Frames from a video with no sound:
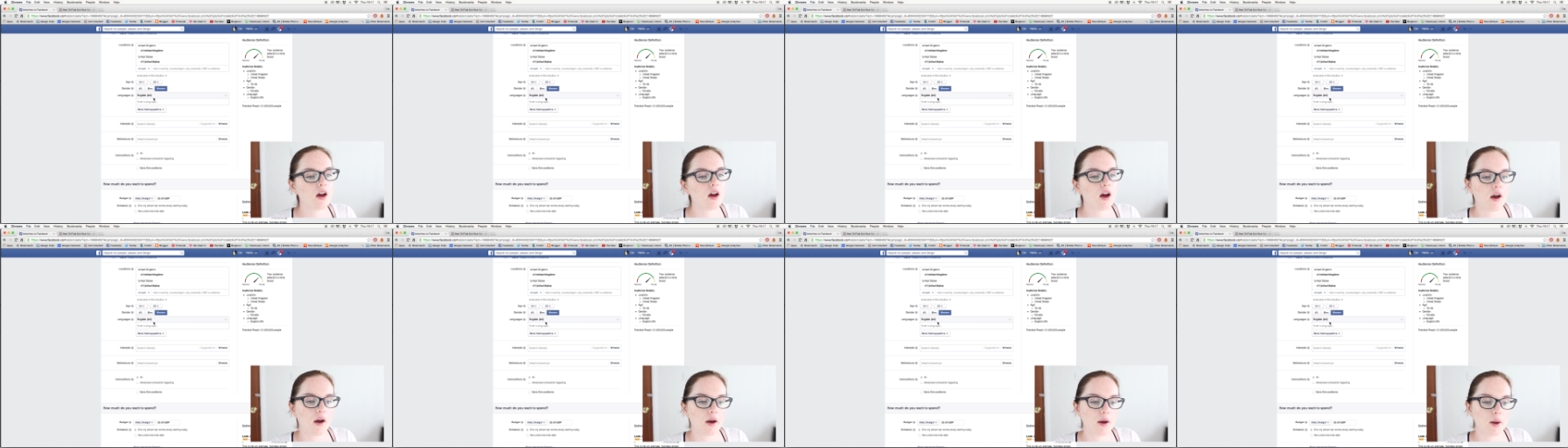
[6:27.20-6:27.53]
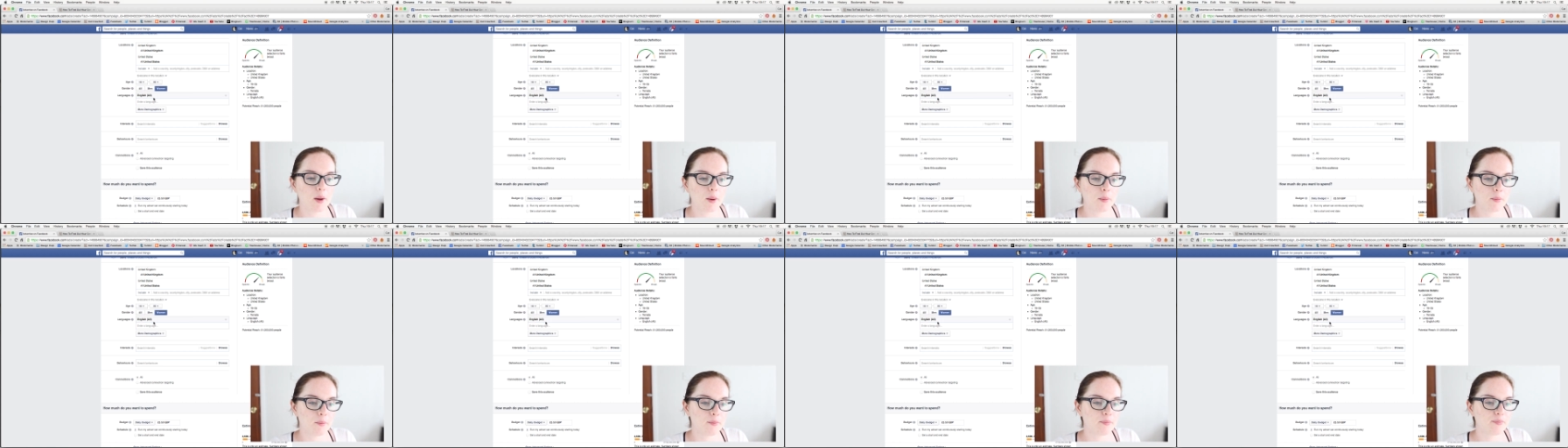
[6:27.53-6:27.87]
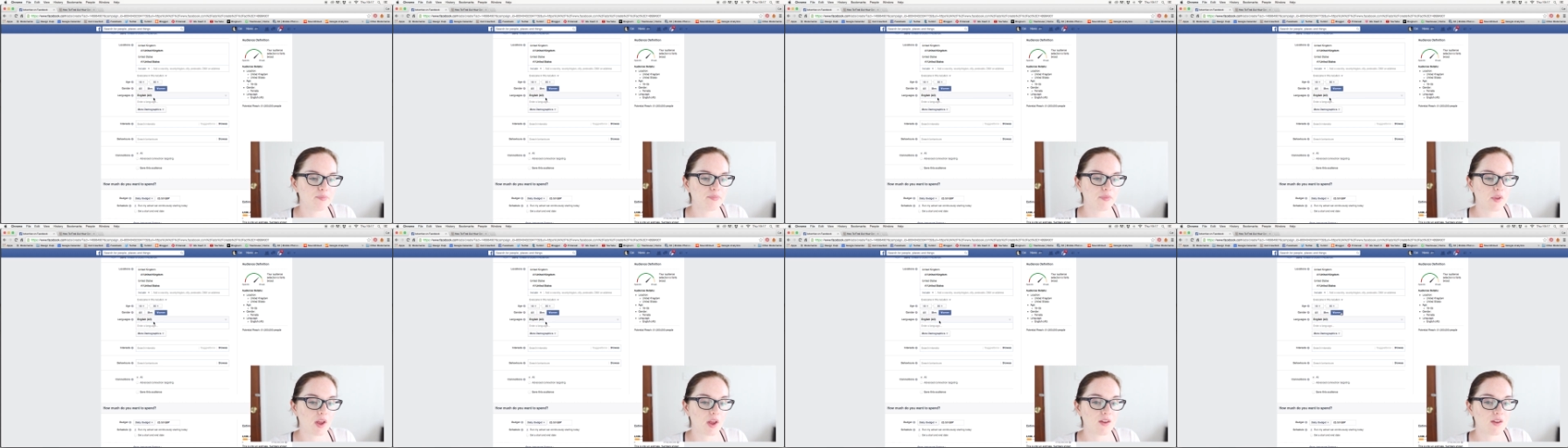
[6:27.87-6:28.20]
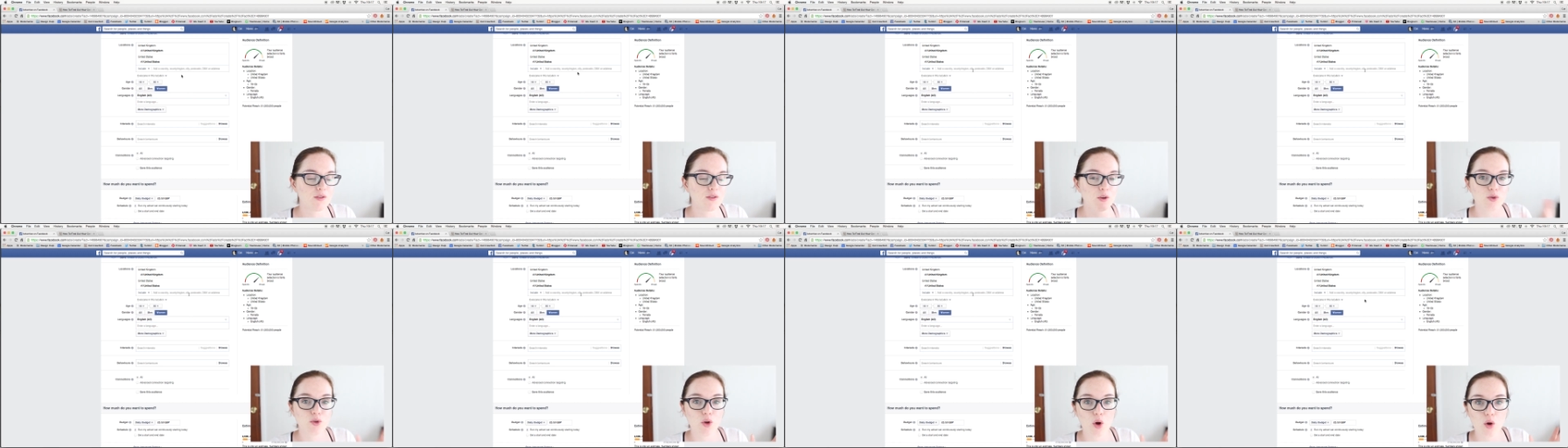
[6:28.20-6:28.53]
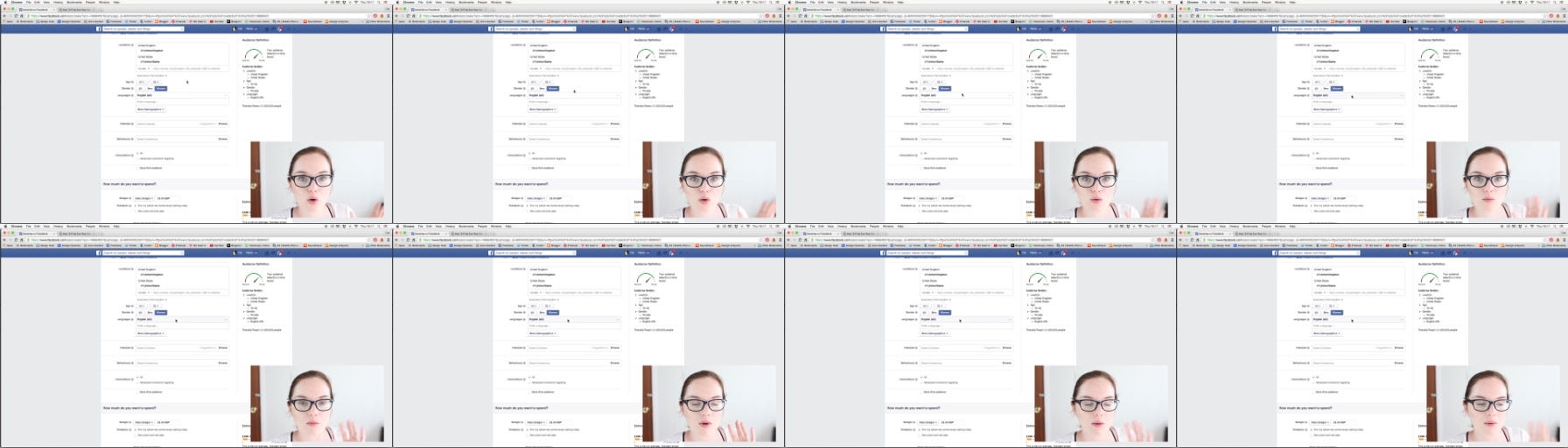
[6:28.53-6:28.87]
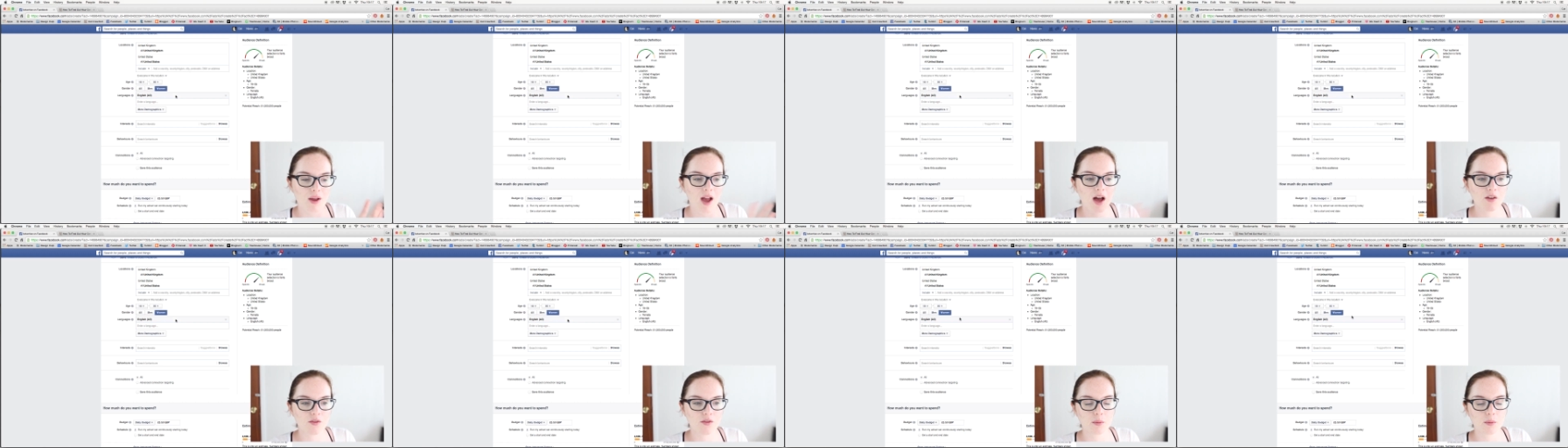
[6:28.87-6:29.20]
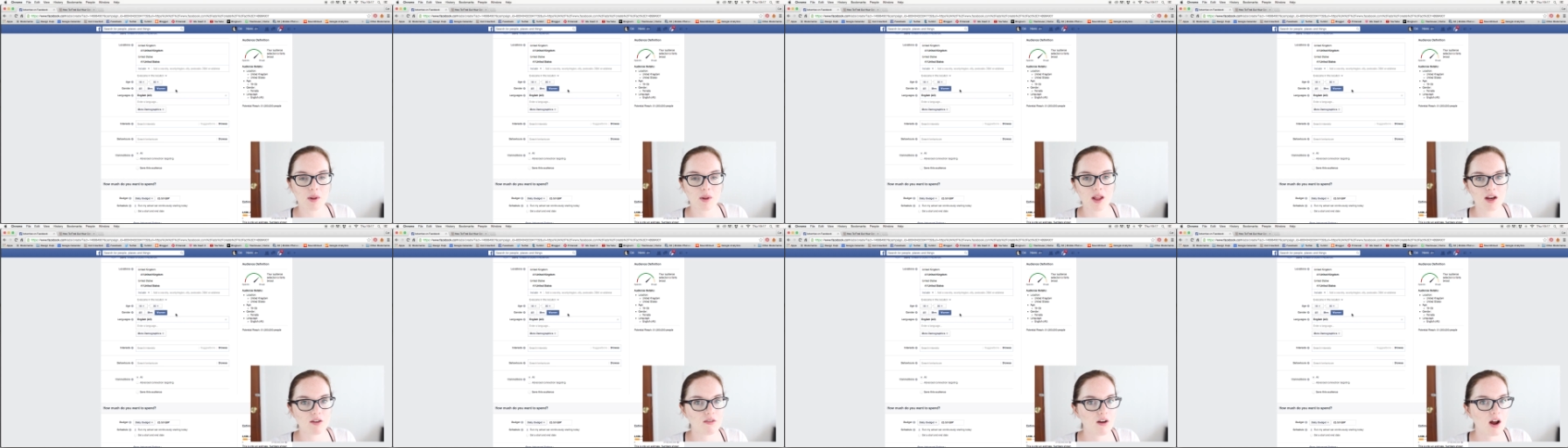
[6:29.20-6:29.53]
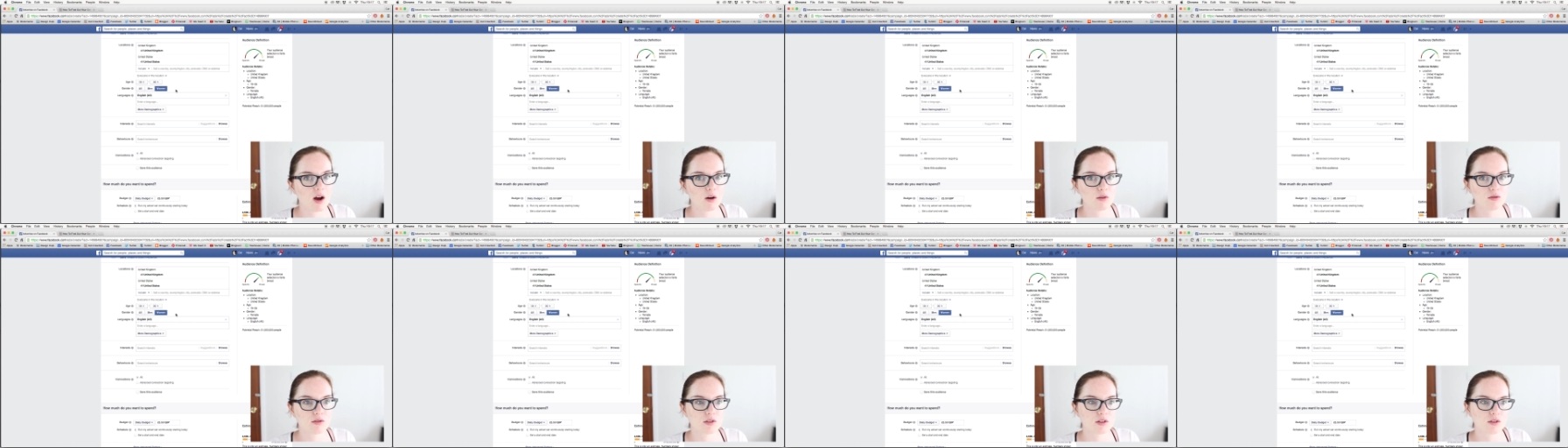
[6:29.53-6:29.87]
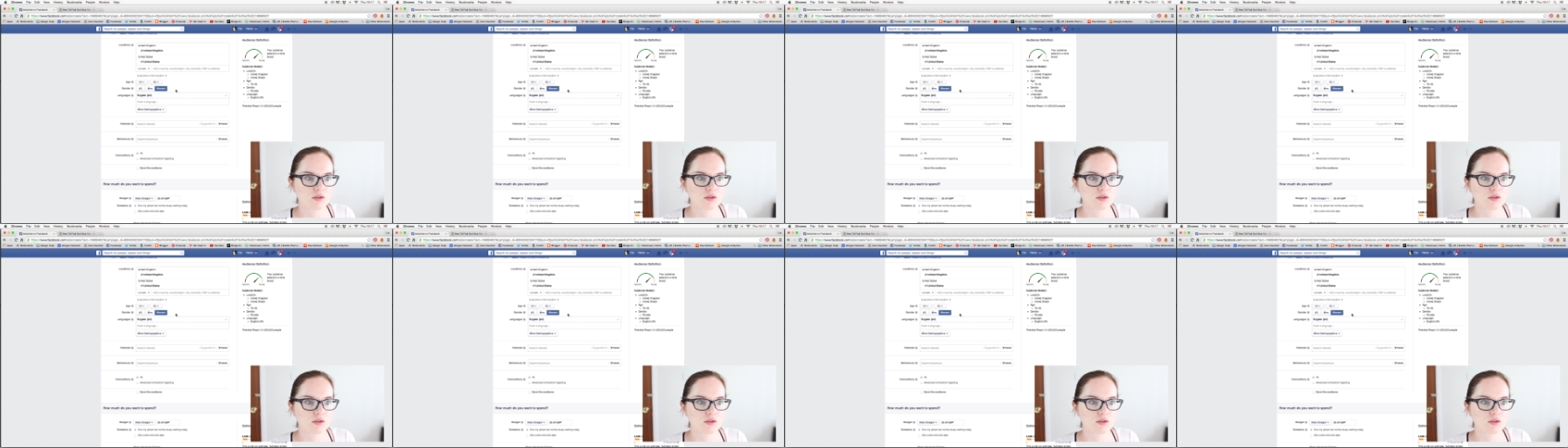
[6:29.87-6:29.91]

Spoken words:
If you don't, maybe have a play around